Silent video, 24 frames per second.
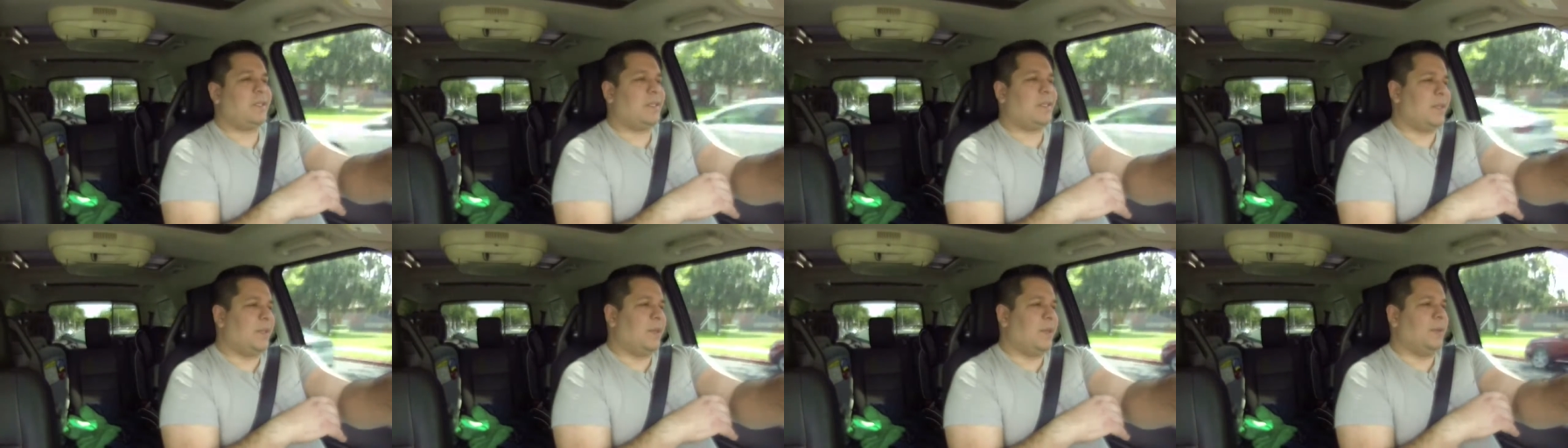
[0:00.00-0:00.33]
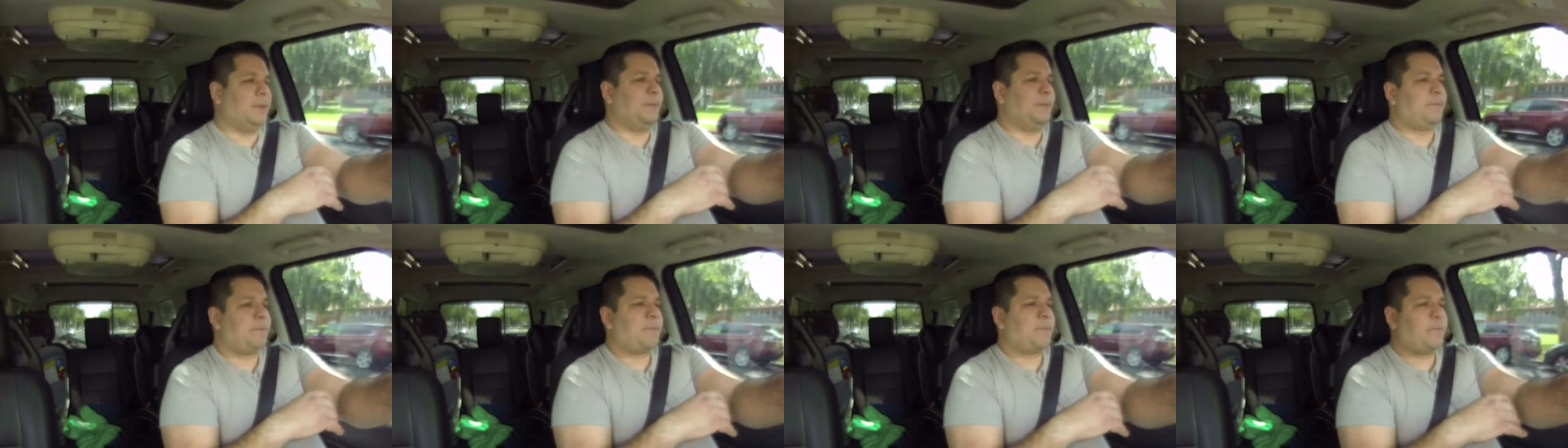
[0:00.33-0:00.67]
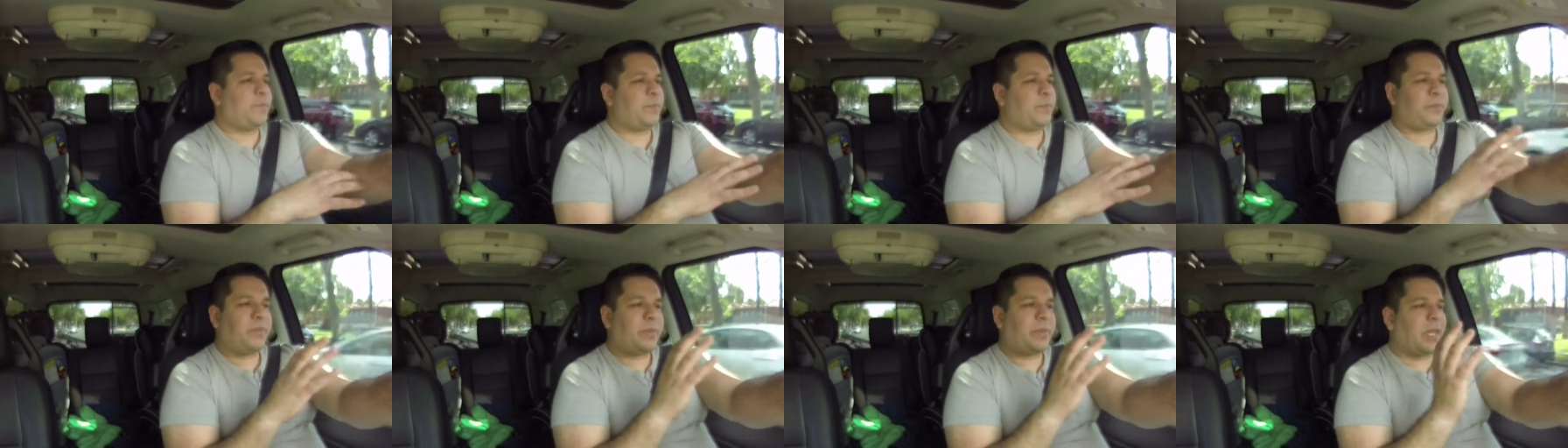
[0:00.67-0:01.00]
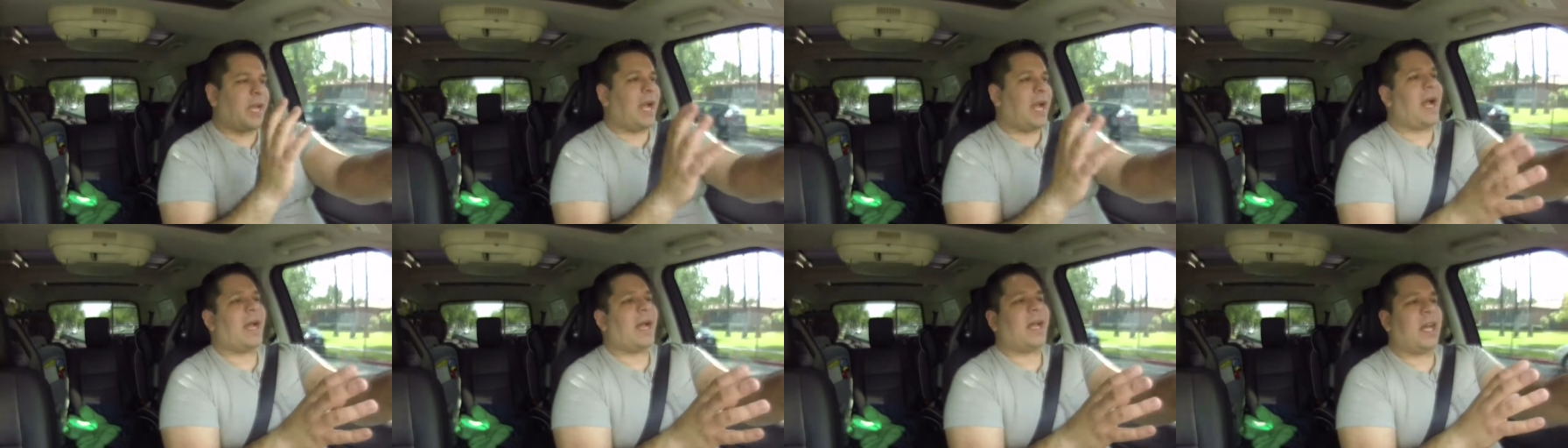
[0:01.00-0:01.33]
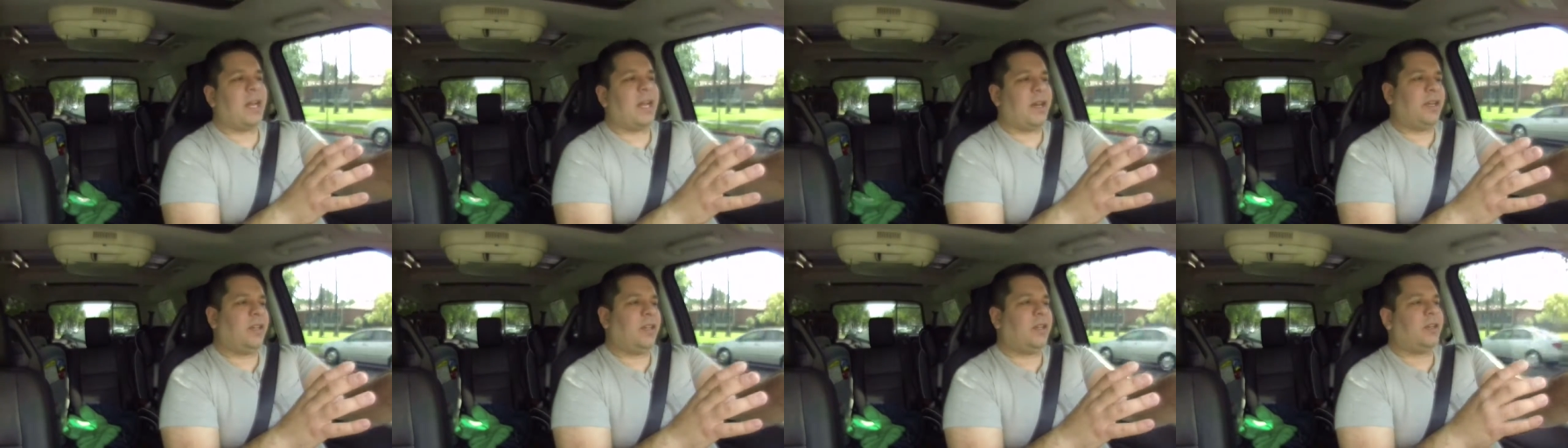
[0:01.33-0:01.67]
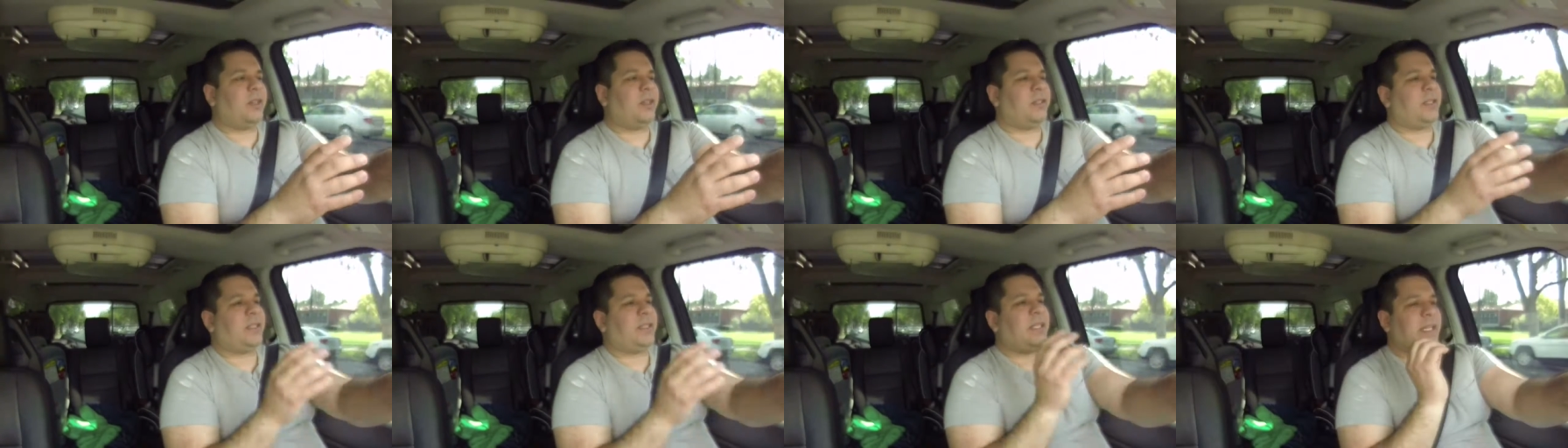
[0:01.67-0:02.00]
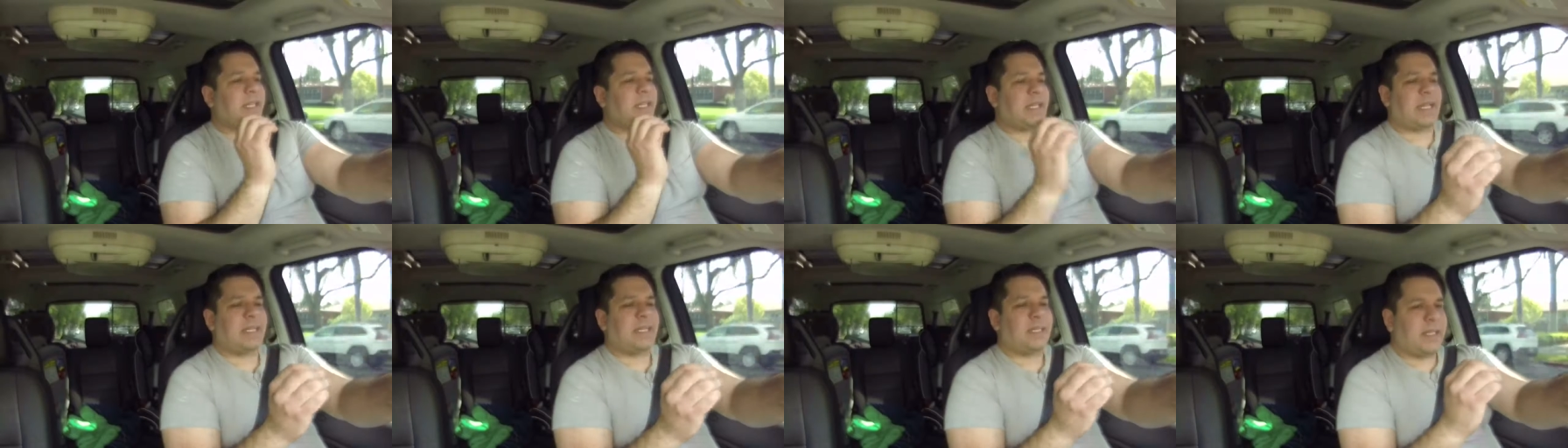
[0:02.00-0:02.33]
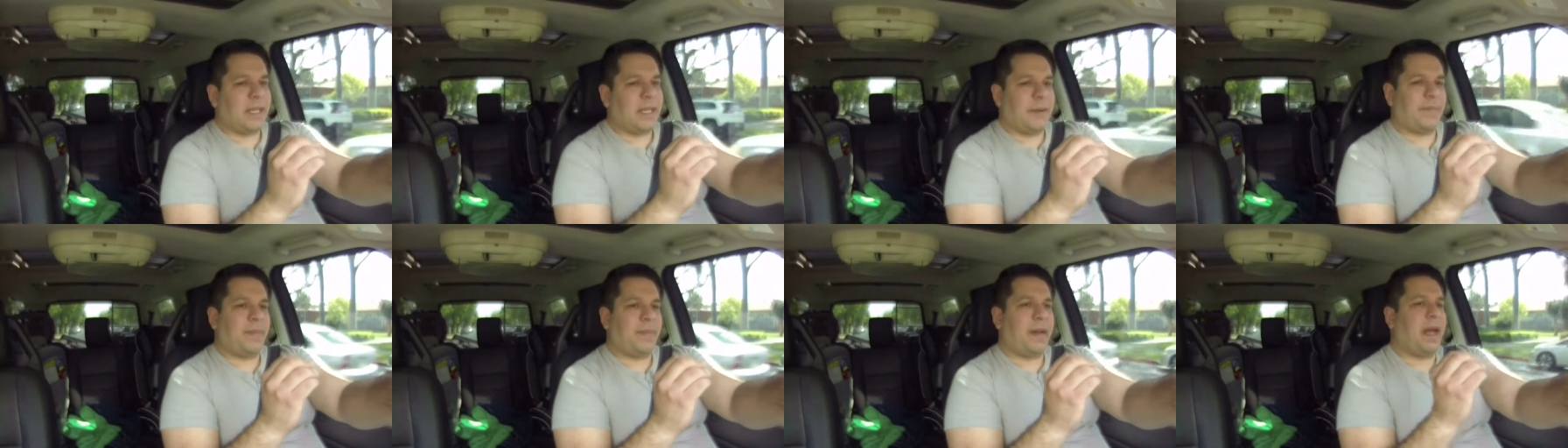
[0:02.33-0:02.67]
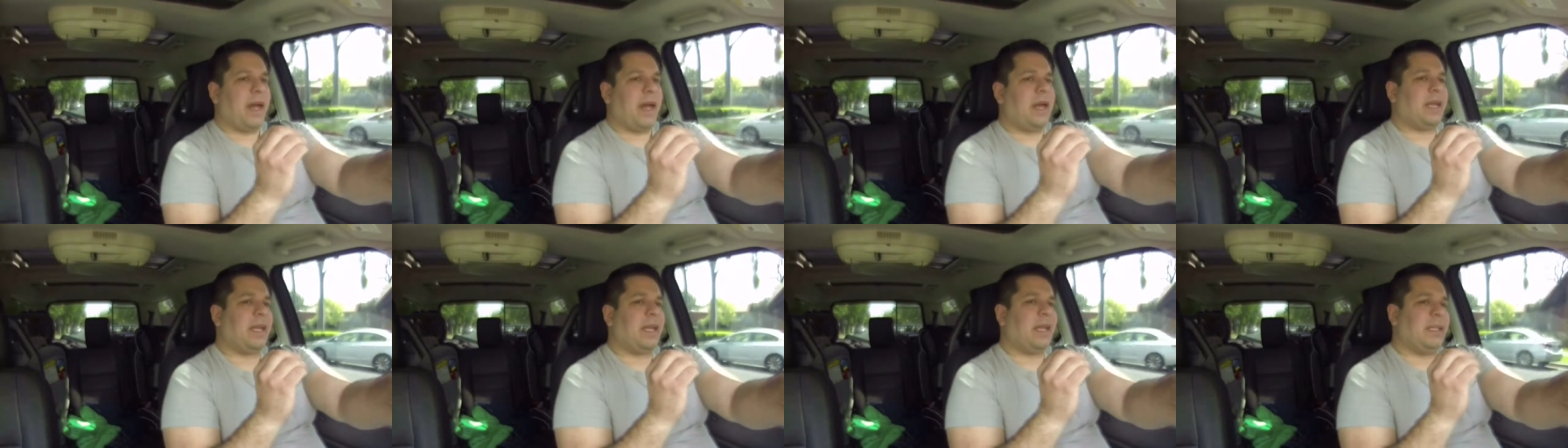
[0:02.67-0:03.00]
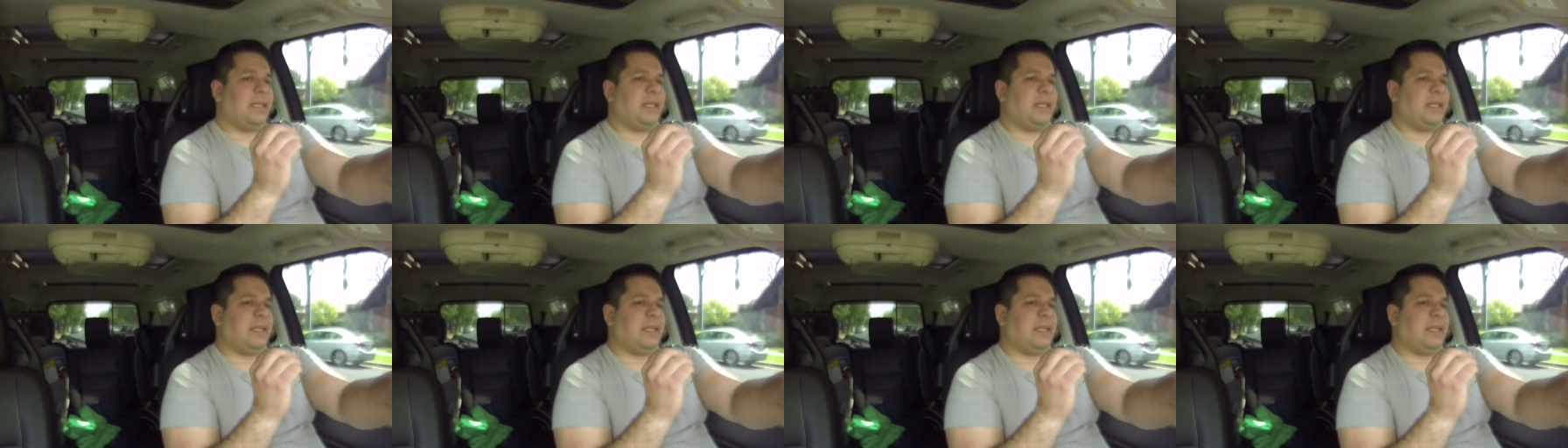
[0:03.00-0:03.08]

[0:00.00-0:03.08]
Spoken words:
So I gotta learn to take that step back.